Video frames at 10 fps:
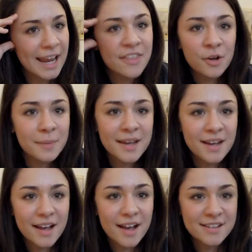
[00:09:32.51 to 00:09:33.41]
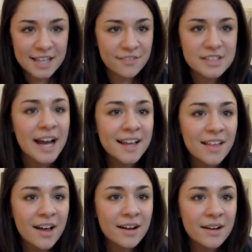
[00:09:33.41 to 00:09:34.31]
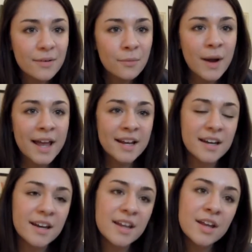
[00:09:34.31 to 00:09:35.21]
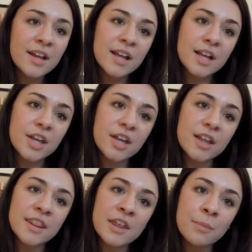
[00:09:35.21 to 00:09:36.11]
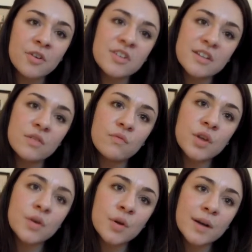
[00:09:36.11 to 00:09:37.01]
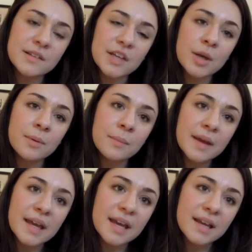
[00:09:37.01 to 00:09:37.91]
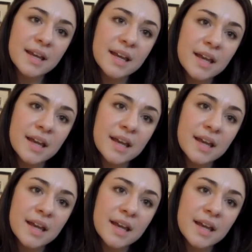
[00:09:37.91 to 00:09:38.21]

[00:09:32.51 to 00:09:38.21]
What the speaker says: Can there be a safe dialogue when the other person doesn't view you as a human being?